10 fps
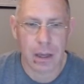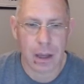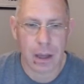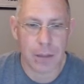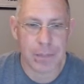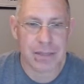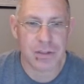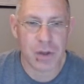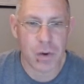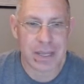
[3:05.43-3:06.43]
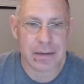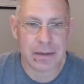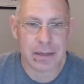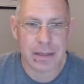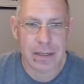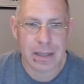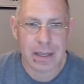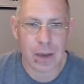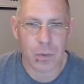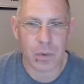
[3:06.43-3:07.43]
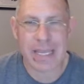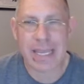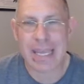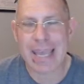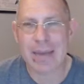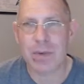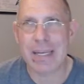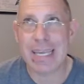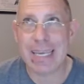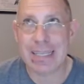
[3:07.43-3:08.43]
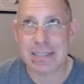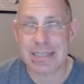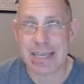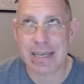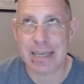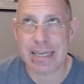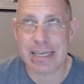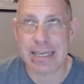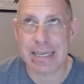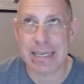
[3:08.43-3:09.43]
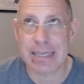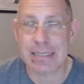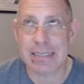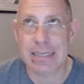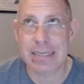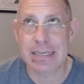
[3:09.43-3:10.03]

Um, and so in uh, when he when he gets sick, he's